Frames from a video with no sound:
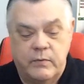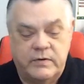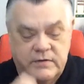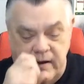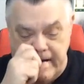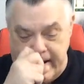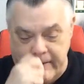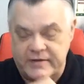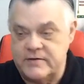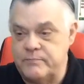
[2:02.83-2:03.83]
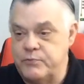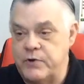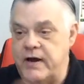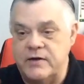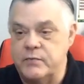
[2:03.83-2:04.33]
We saw how this
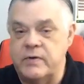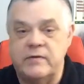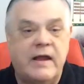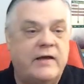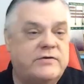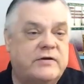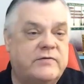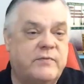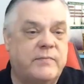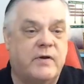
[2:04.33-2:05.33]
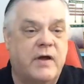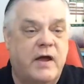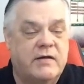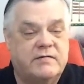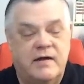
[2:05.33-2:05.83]
praise went not just from the
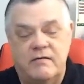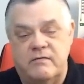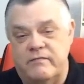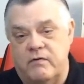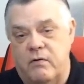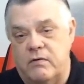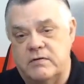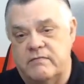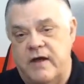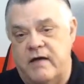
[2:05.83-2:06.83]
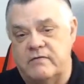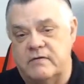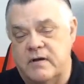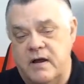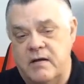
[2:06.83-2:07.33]
center of the courts of
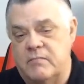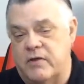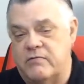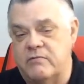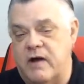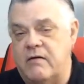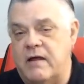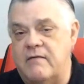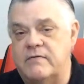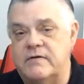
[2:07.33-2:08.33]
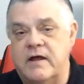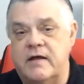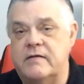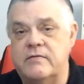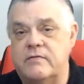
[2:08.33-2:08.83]
heaven, but throughout heaven
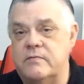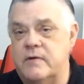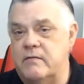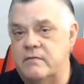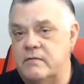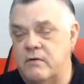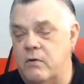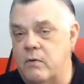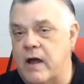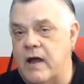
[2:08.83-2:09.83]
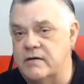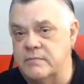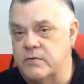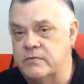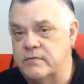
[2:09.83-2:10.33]
and then throughout the whole
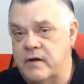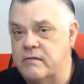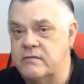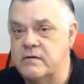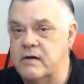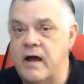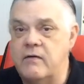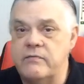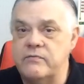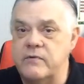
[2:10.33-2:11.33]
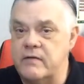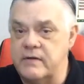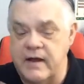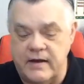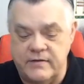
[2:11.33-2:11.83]
cosmos, out
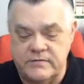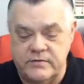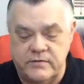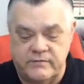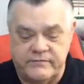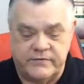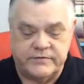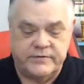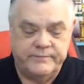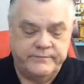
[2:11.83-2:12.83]
throughout God's universe.